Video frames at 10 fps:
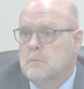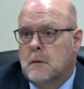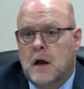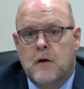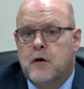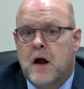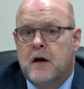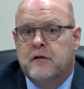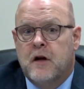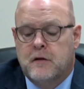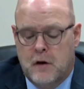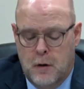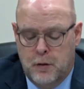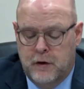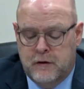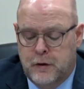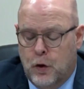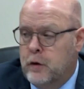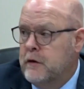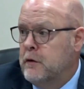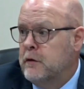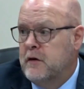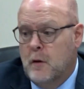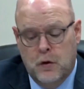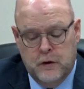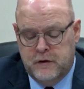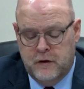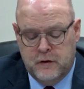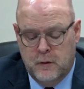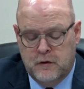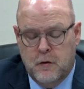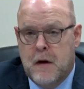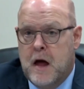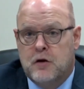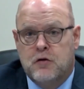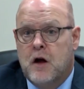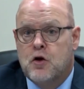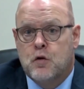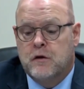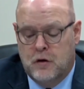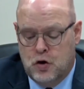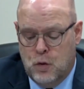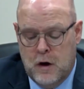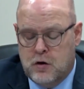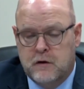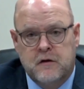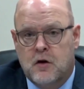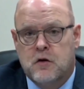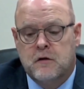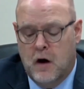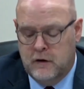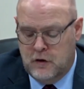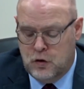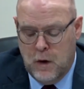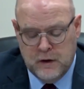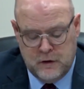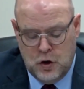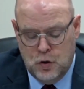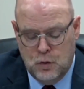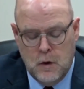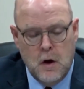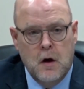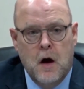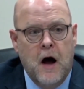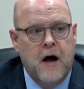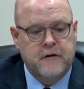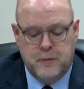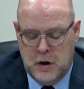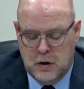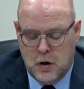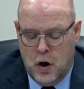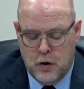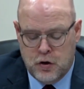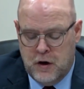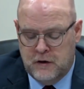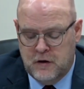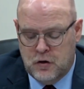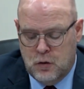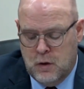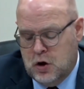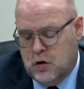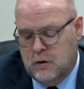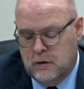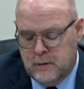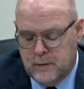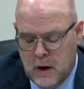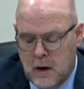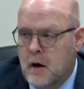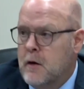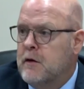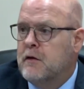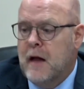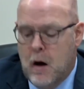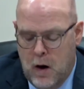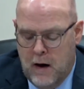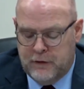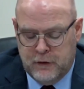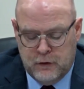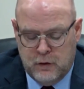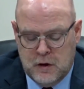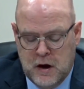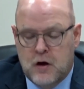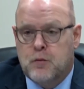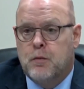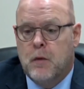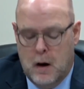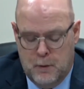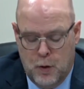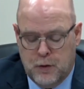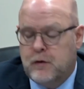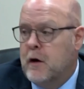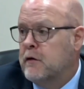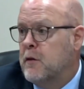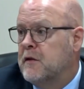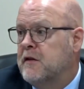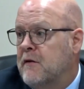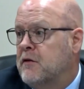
And in the United States, our police authorities use similar systems to manage dangerous situations, such as hostage rescue, high-speed car chase situations. These allow officers to engage perpetrators from a safe